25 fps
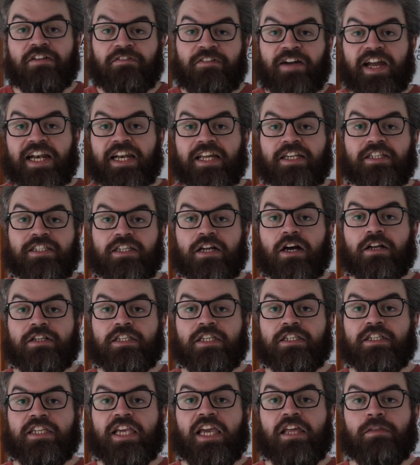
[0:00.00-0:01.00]
the fighting
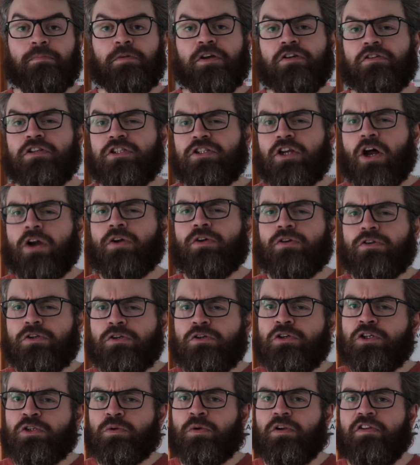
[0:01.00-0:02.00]
starts at Skaithmuir, it's not
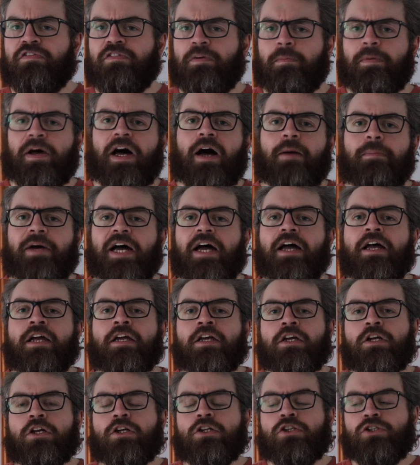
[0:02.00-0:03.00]
unusual for Barber
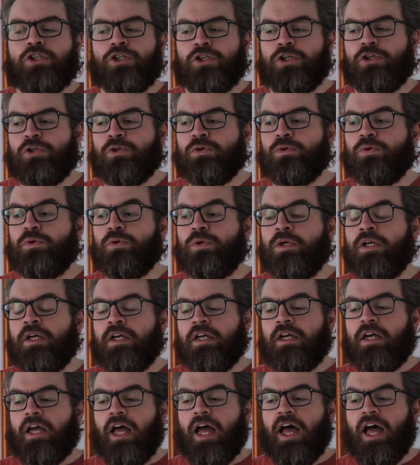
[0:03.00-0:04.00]
to
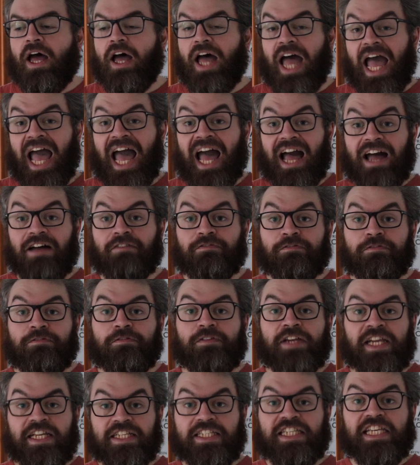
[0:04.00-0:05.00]

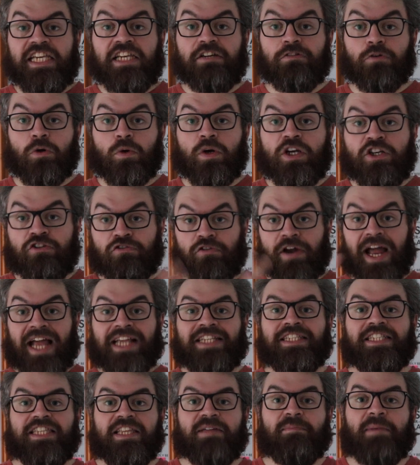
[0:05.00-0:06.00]
have his hero
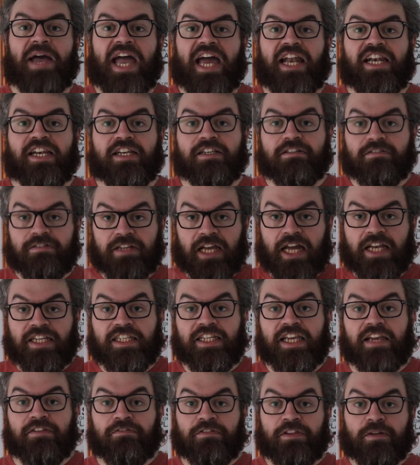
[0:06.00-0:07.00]
address the men
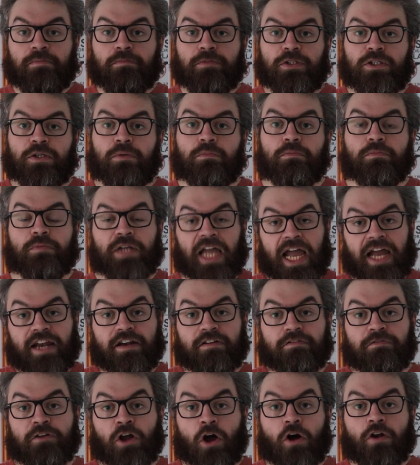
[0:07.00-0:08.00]
and give them some kind
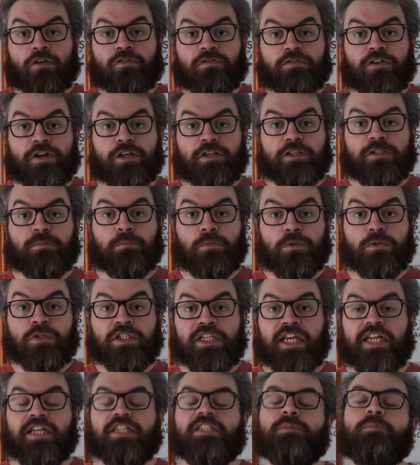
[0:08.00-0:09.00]
of
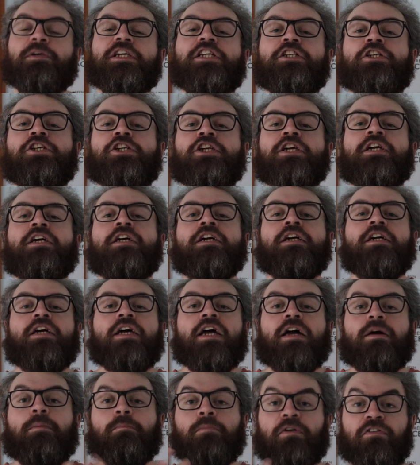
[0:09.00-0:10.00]
confidence-boosting speech
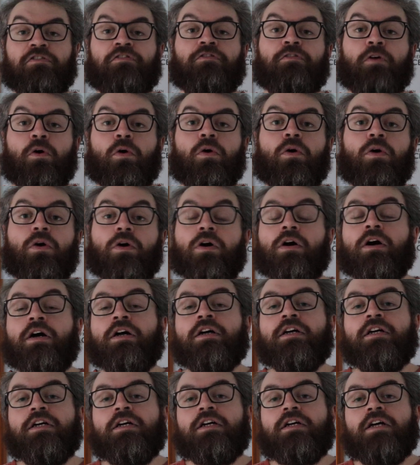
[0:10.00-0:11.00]

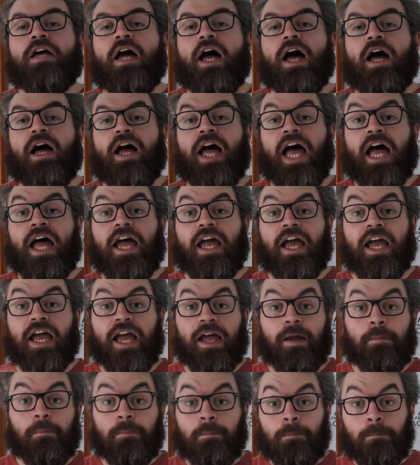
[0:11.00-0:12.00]
before
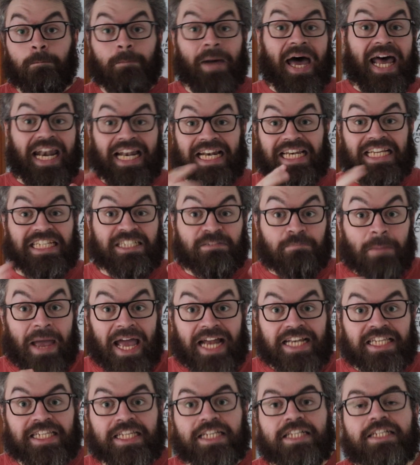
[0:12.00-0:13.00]
battle is
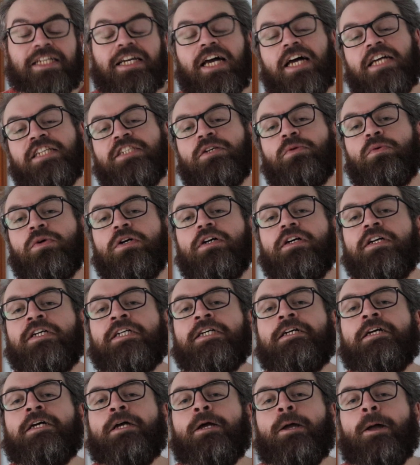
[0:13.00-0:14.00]
met, as it
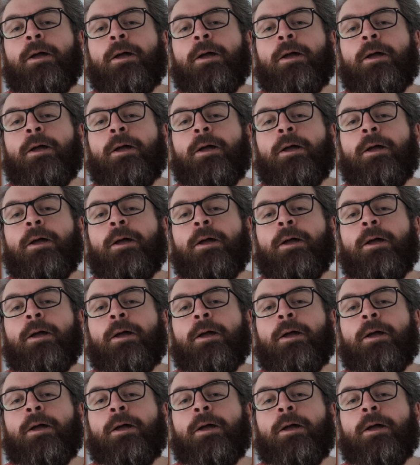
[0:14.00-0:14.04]
were.